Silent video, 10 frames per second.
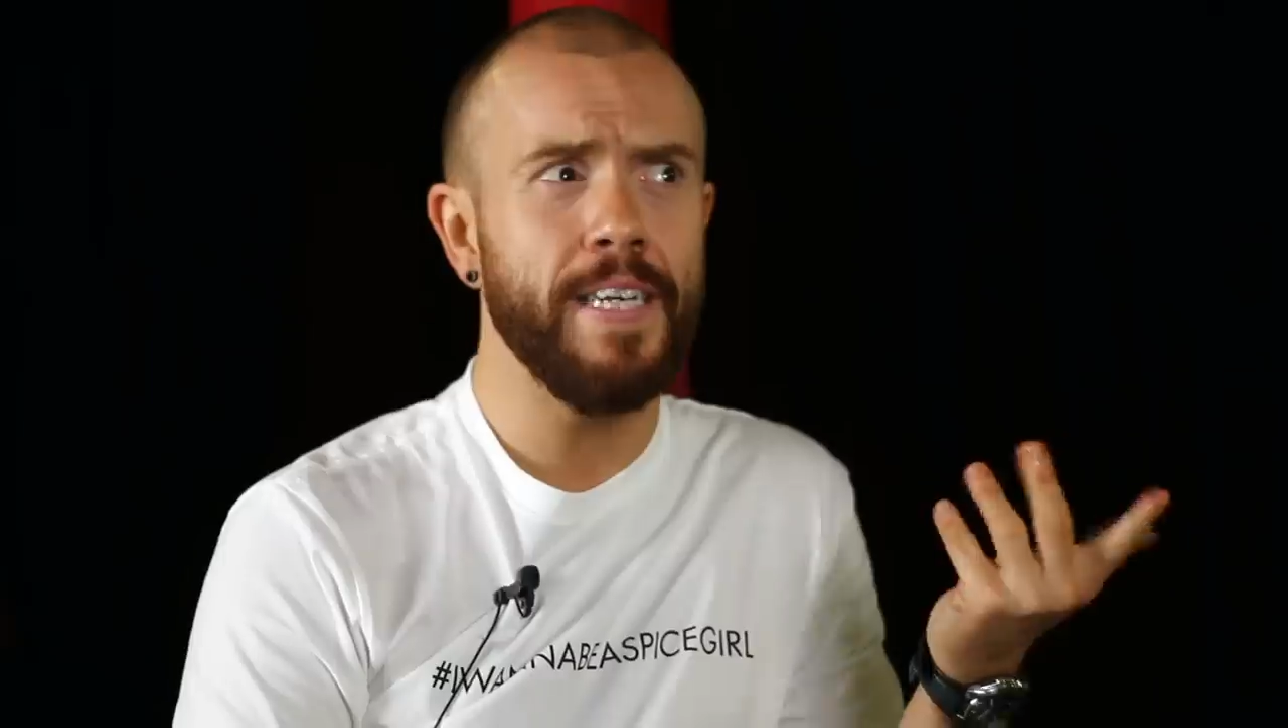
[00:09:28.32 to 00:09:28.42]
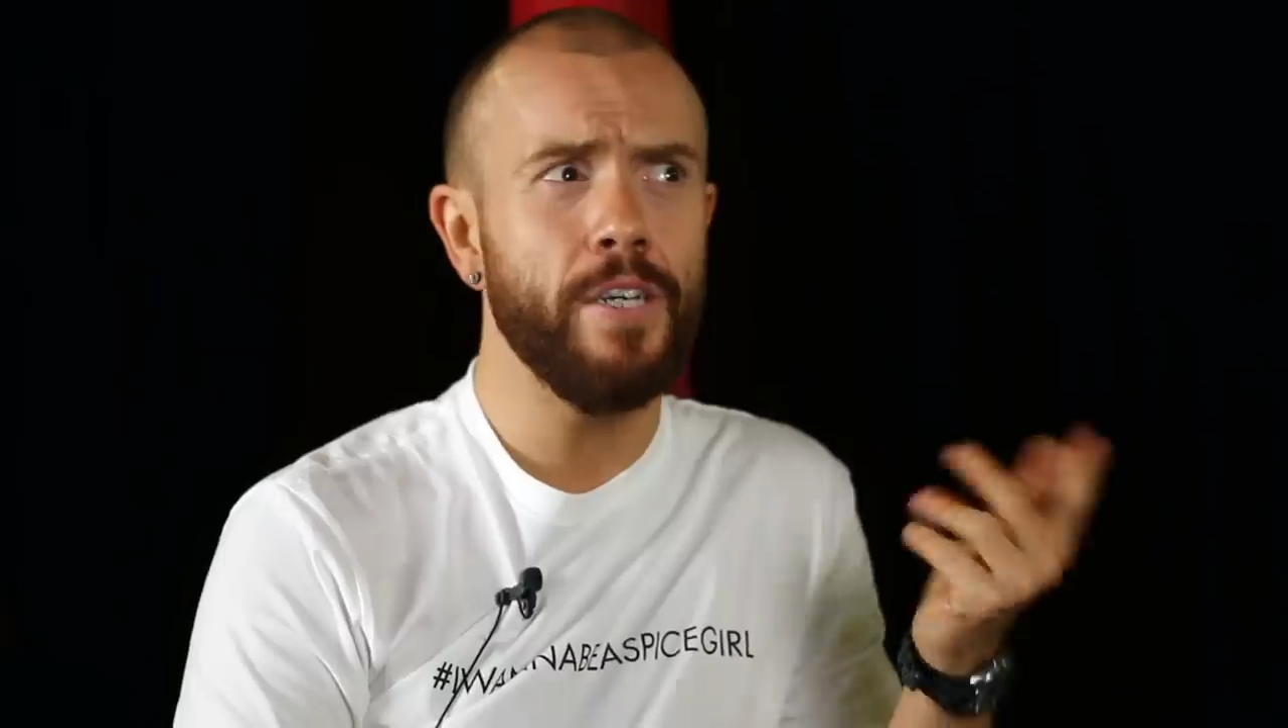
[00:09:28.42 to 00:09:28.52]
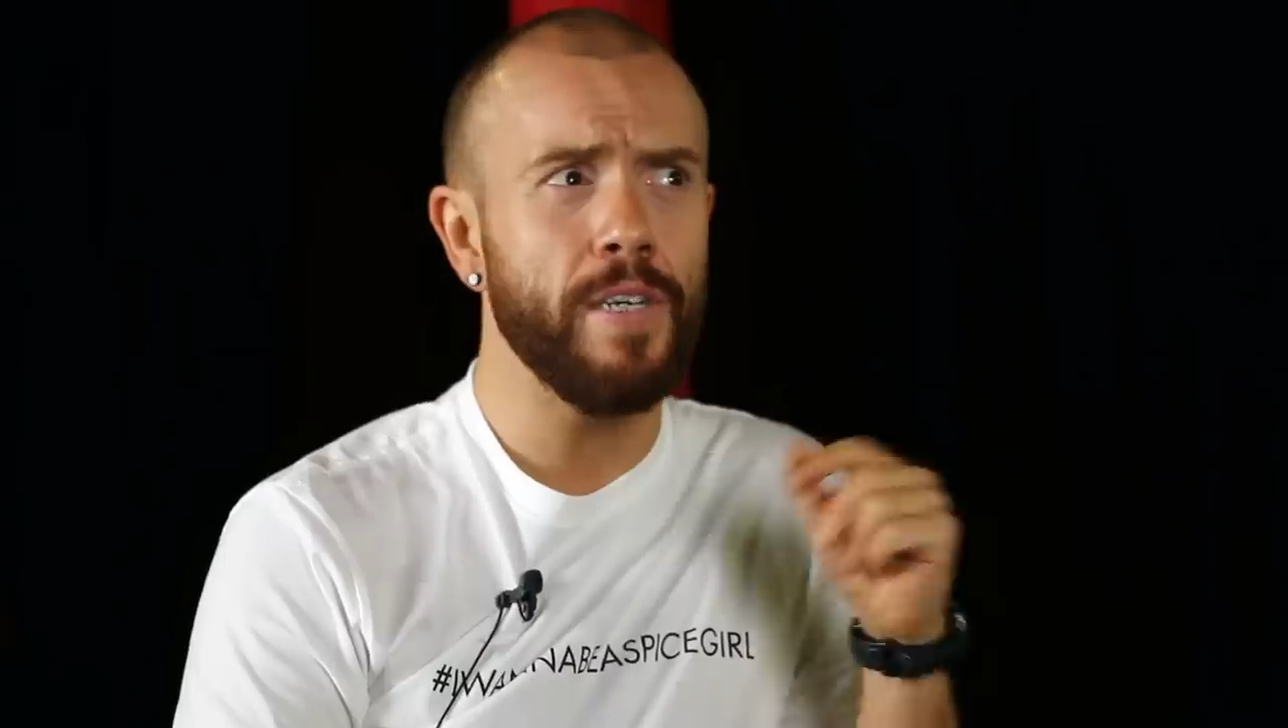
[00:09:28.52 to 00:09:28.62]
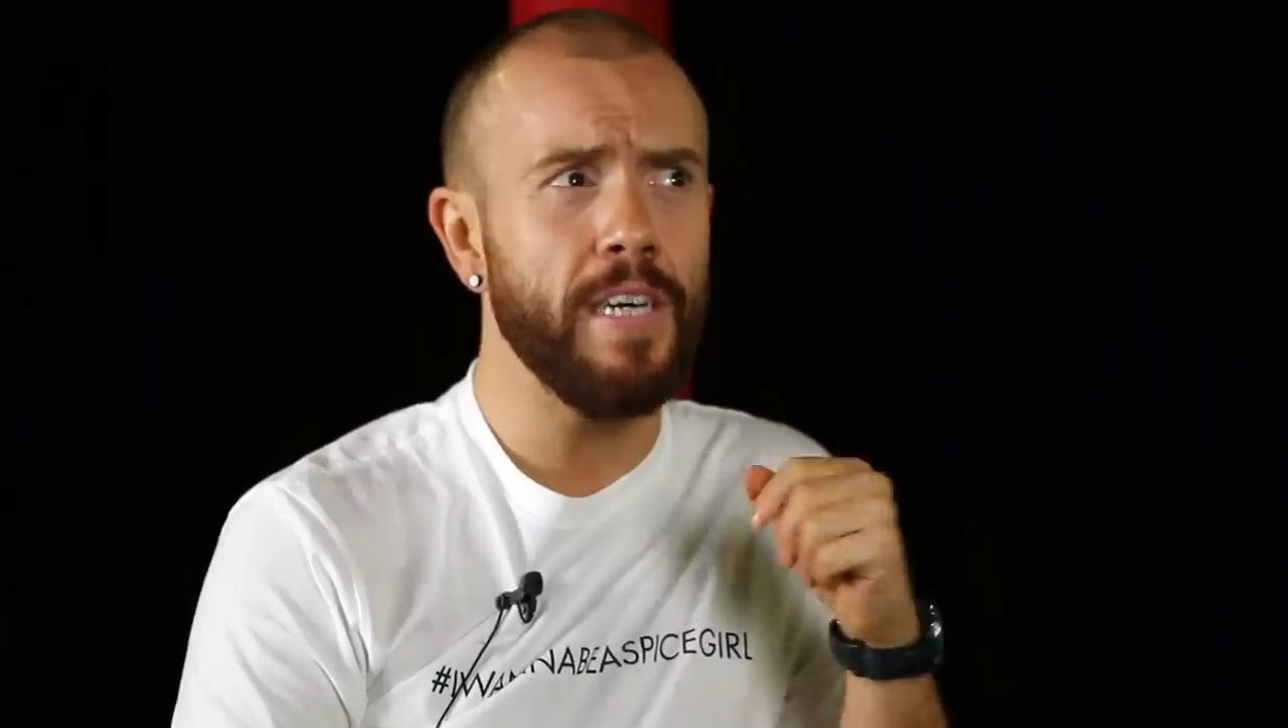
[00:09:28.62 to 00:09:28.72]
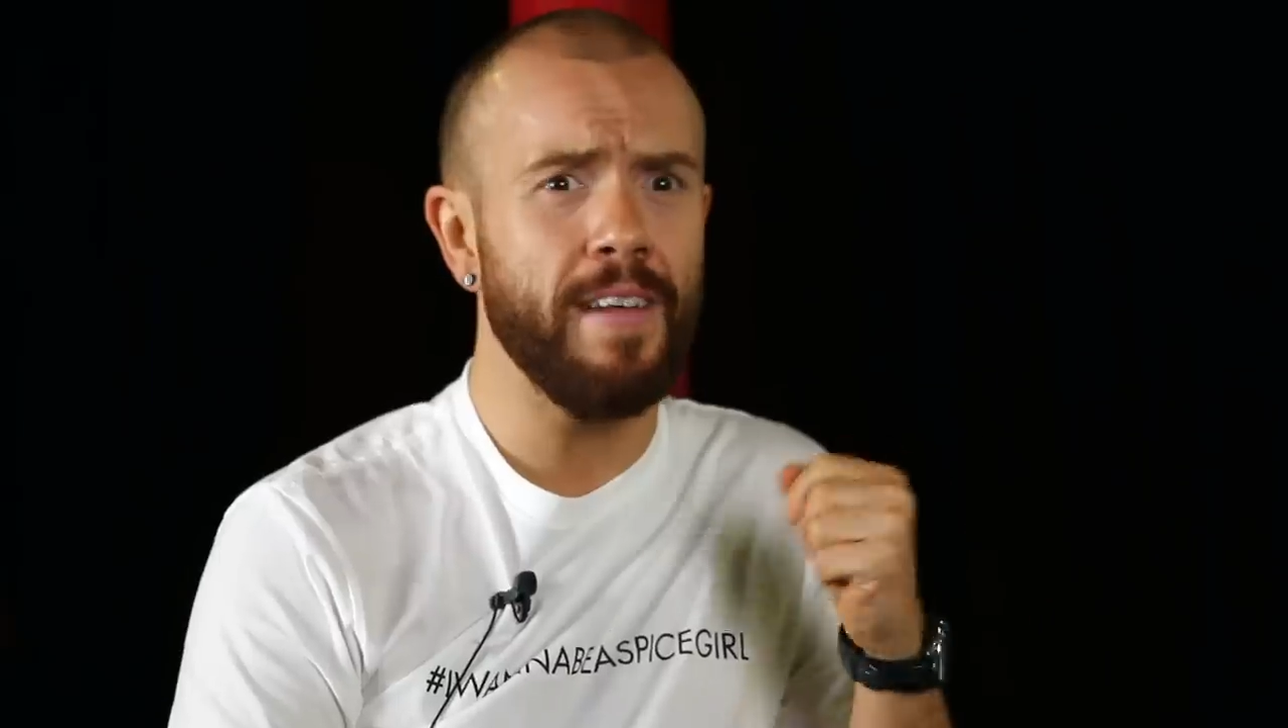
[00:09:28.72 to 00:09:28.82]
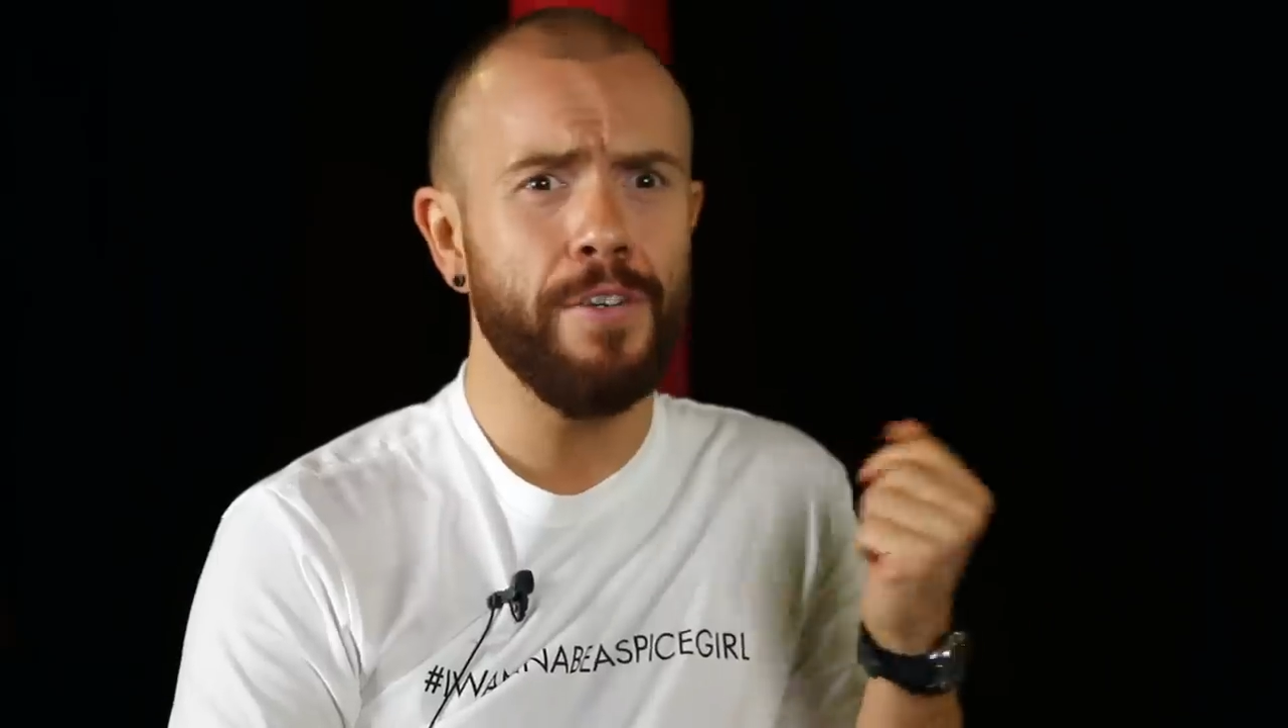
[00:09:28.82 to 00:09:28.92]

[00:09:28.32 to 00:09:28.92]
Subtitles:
theatre days,